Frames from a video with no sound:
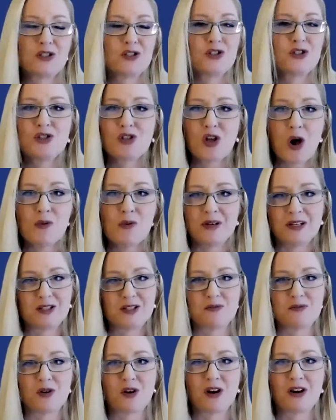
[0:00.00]
so much
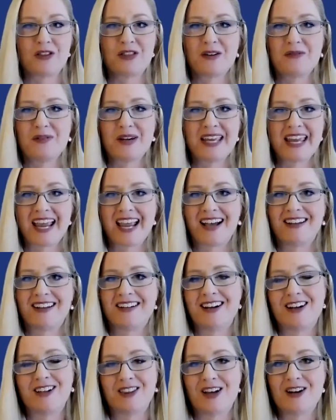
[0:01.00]
more than we can
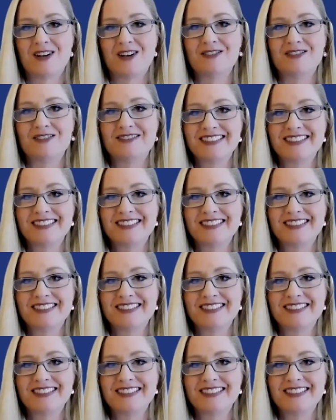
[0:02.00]
alone.